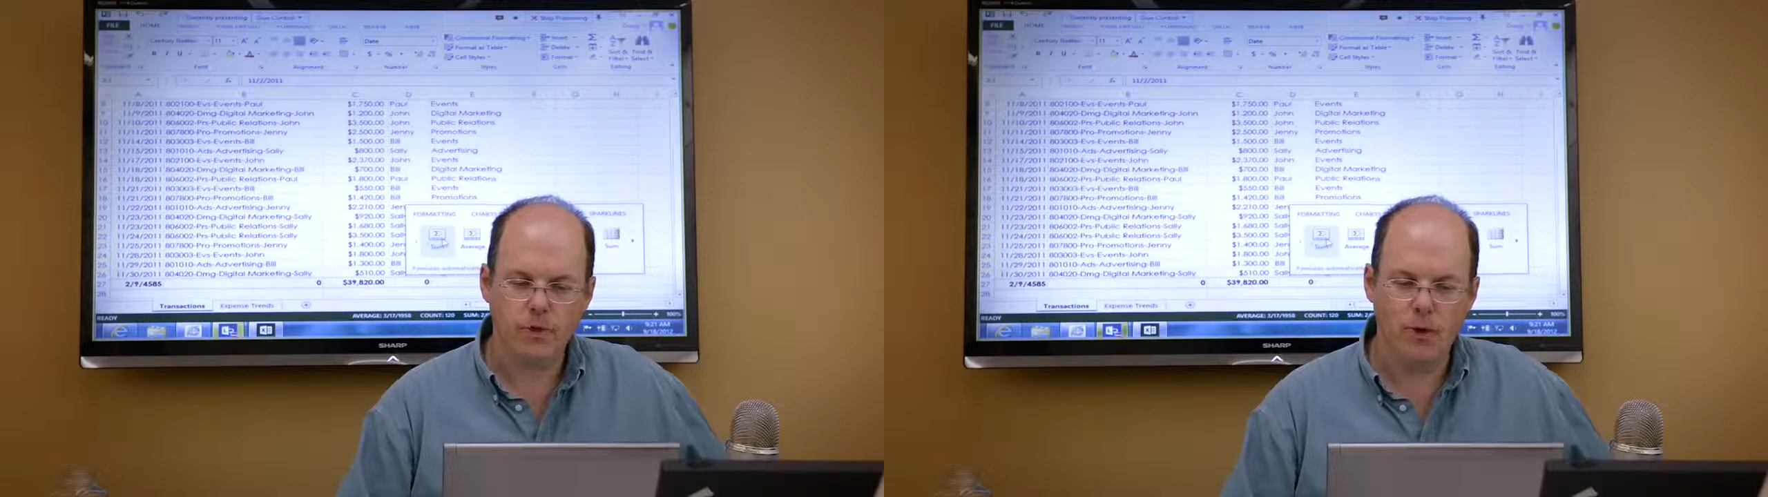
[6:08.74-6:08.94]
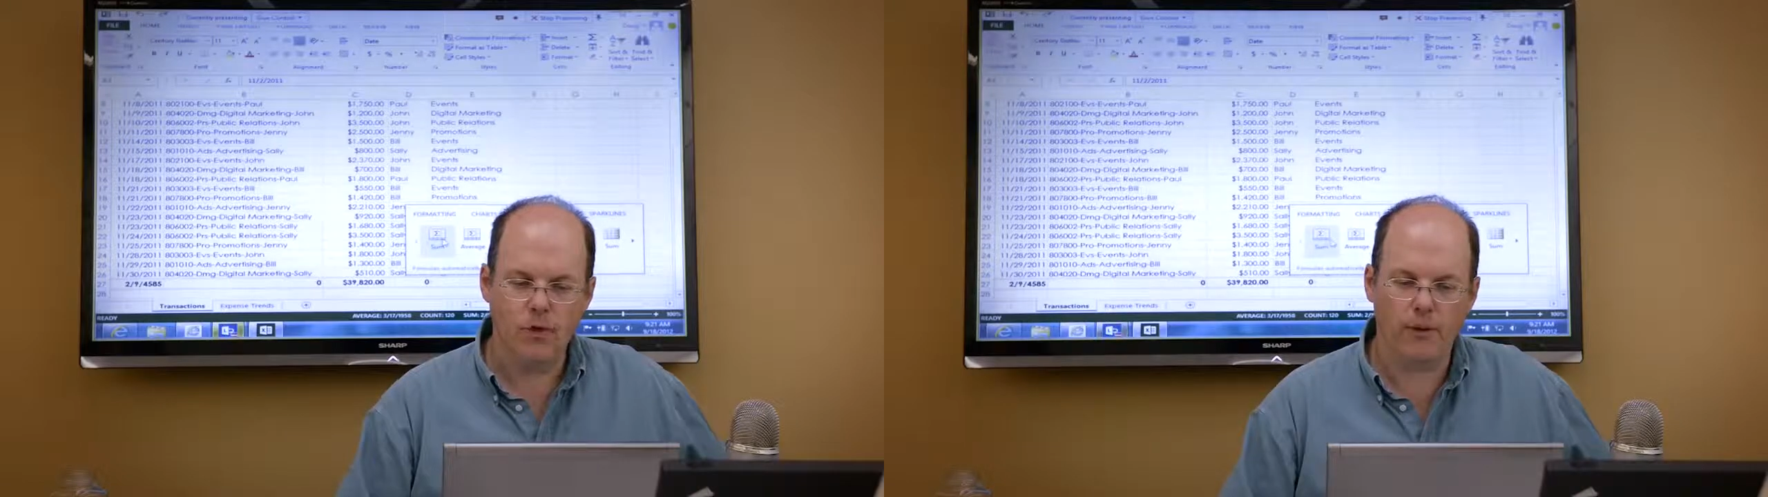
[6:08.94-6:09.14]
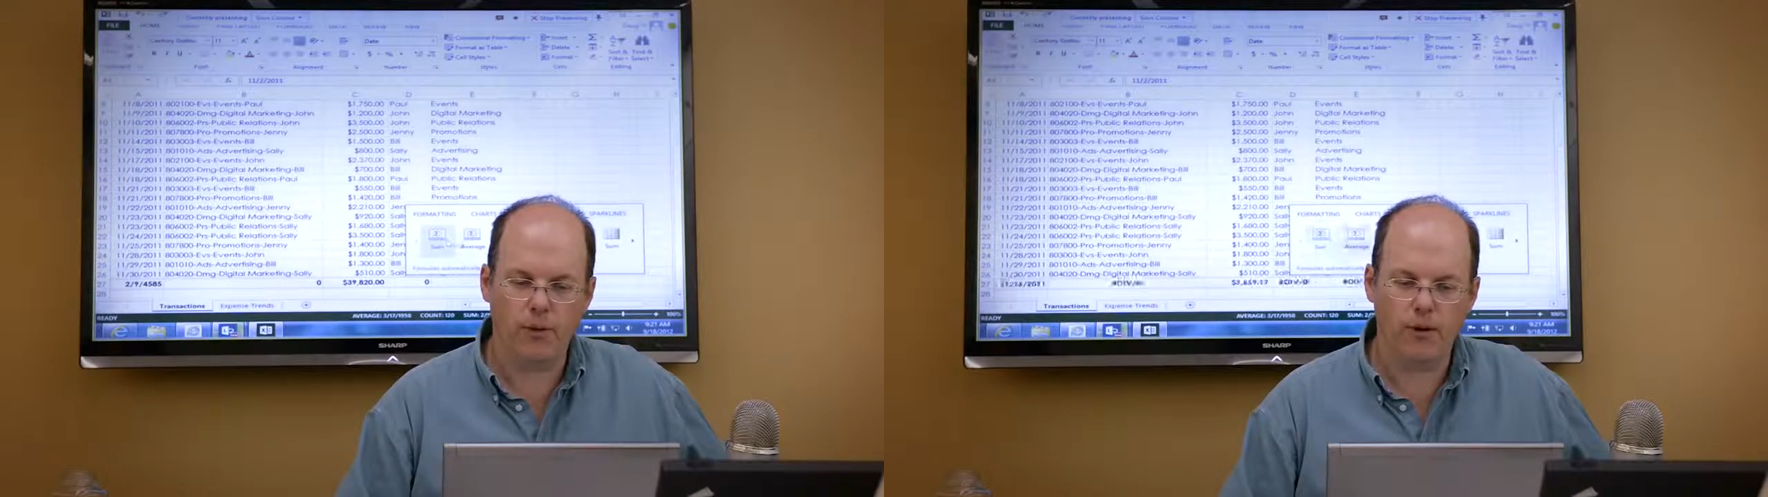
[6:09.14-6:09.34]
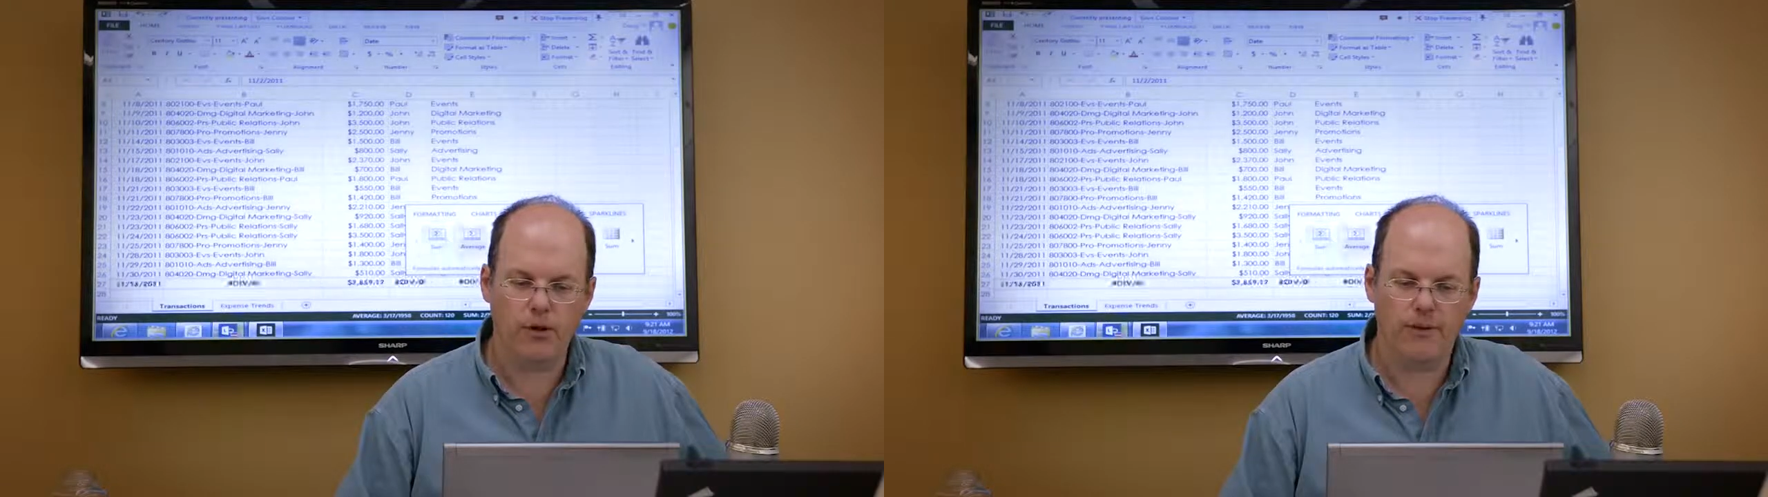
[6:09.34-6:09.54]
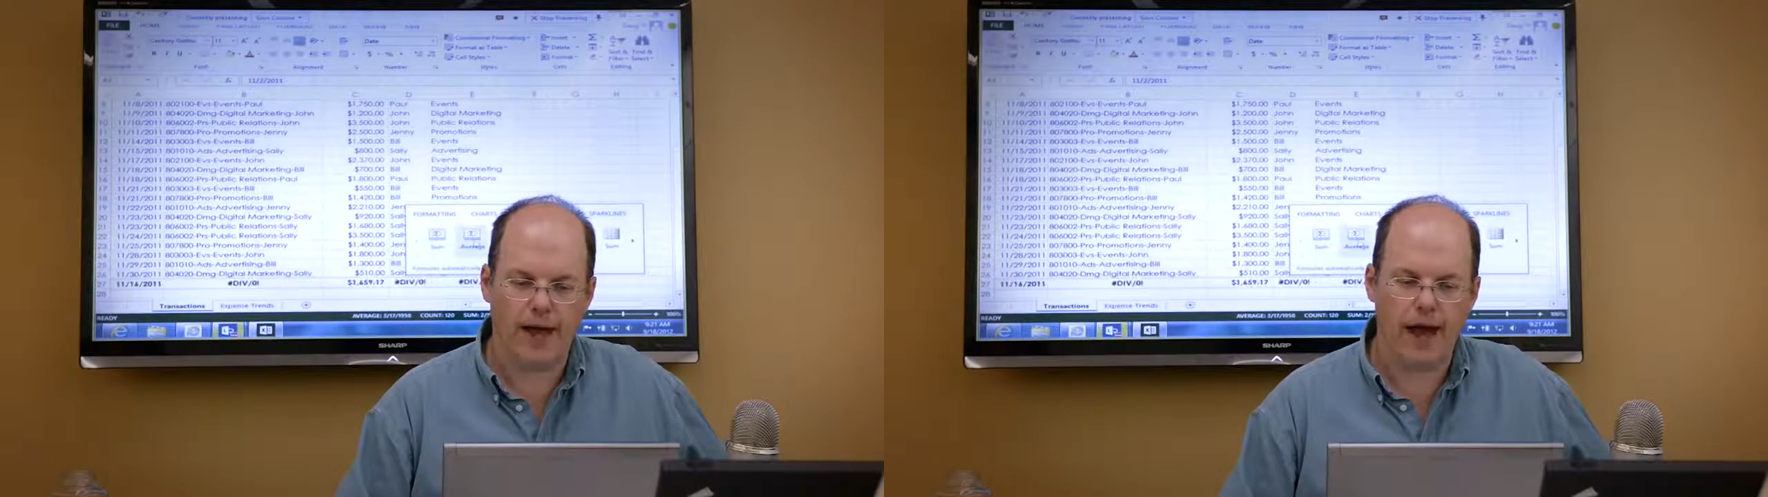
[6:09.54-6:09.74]
Or if I want to
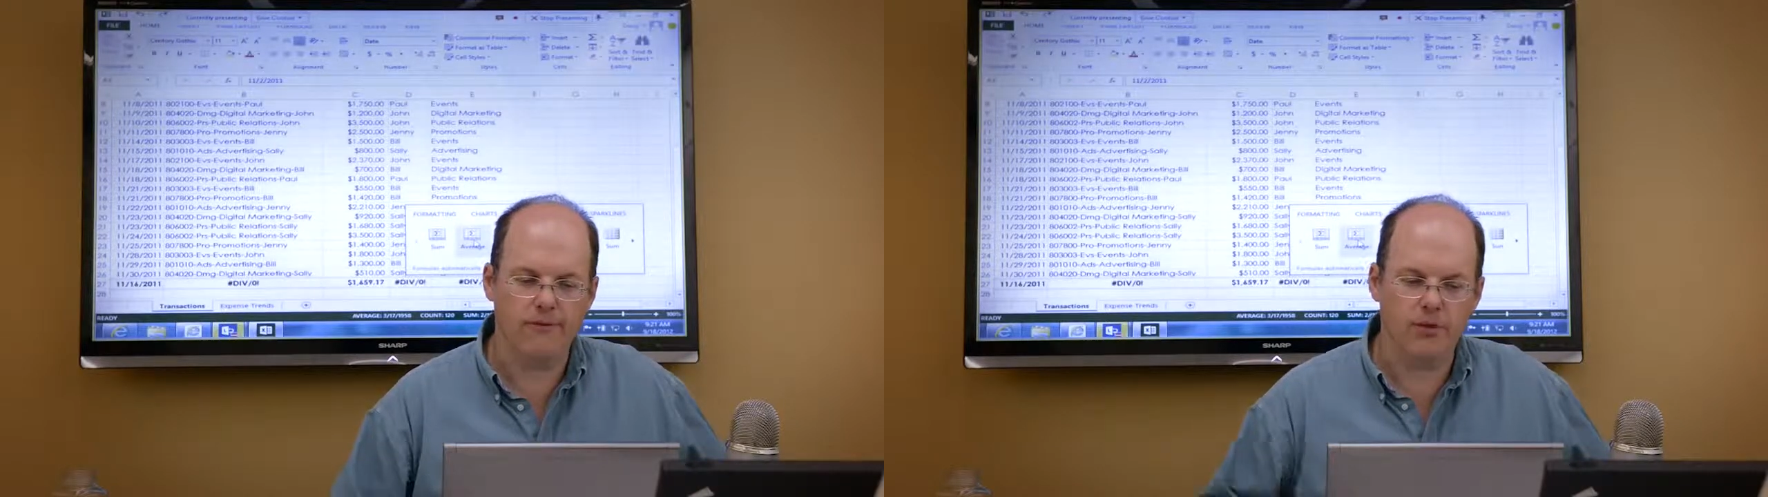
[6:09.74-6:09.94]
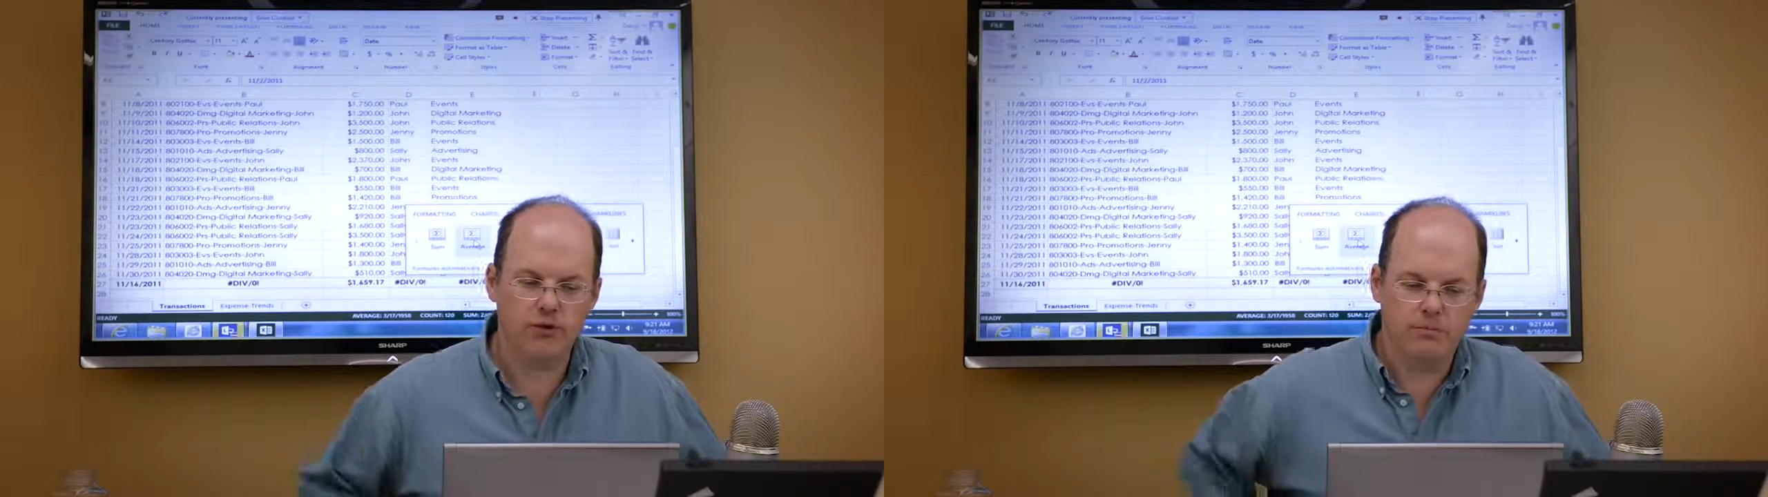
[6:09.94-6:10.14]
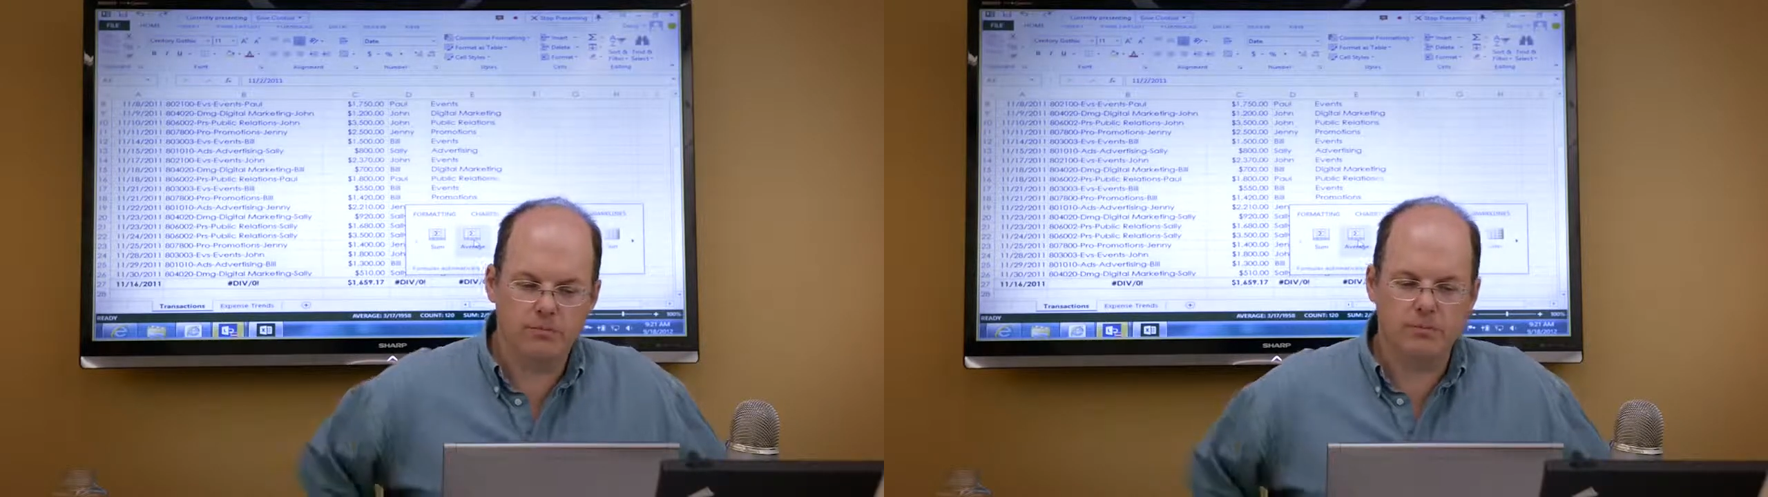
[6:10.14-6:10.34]
look at the average.